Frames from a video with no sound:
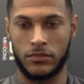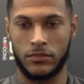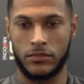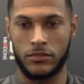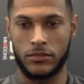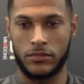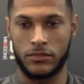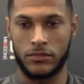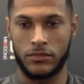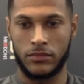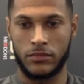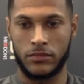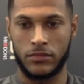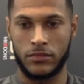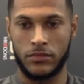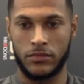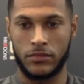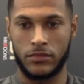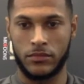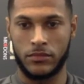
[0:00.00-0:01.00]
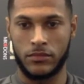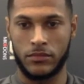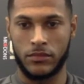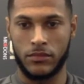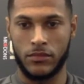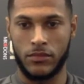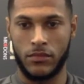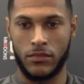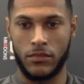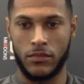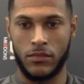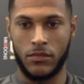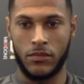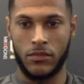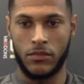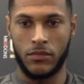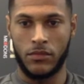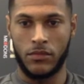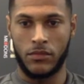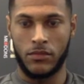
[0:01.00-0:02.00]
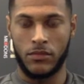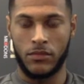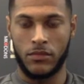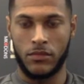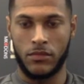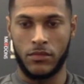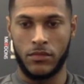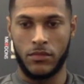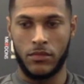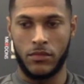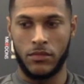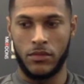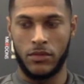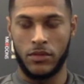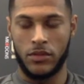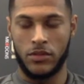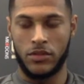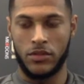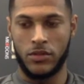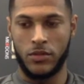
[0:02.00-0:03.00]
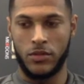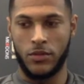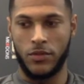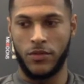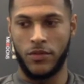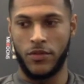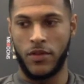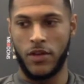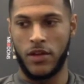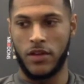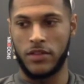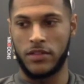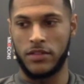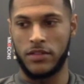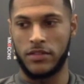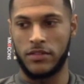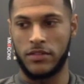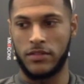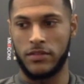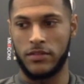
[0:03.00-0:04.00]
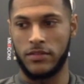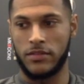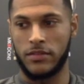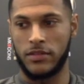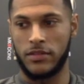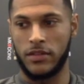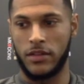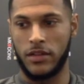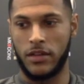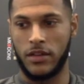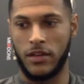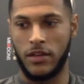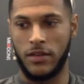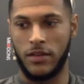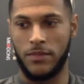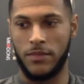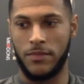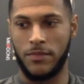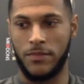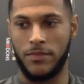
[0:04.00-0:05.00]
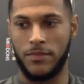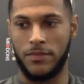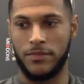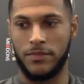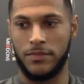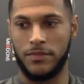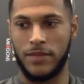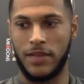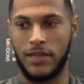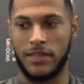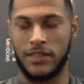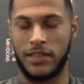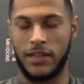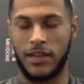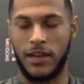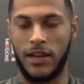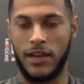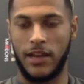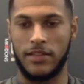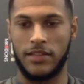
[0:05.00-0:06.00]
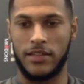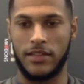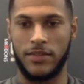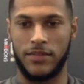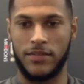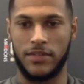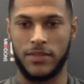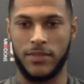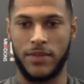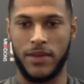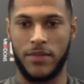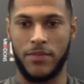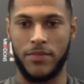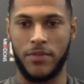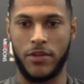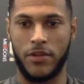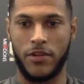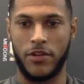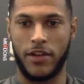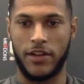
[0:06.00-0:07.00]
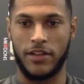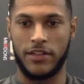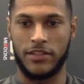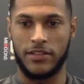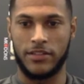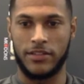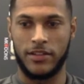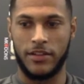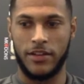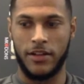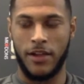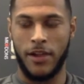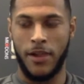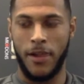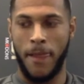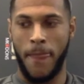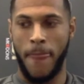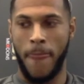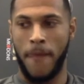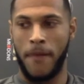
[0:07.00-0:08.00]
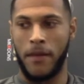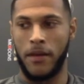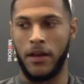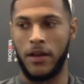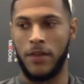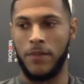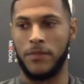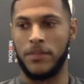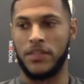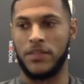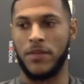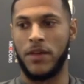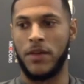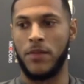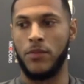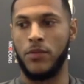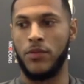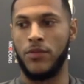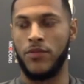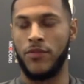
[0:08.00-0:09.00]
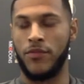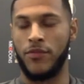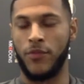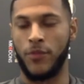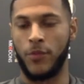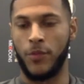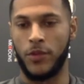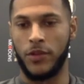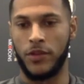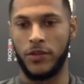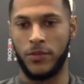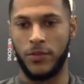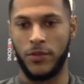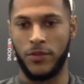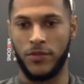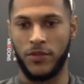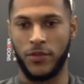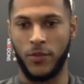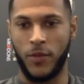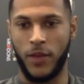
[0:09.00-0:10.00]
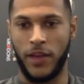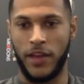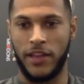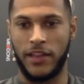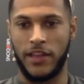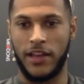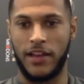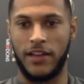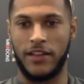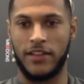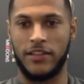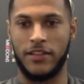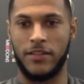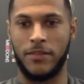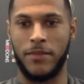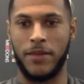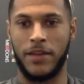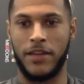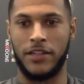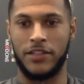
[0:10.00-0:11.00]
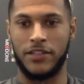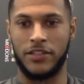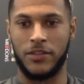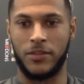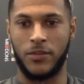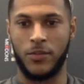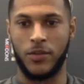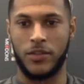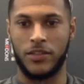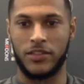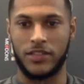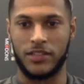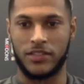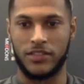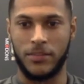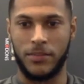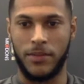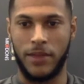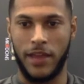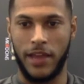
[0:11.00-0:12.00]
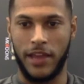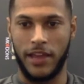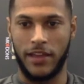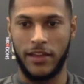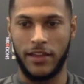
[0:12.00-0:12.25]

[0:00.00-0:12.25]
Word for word: we can achieve this, we can make the playoffs? Not at all. For us, um, as a collective, is about progress. Um, is about moving forward with the way that the manager wants us to play.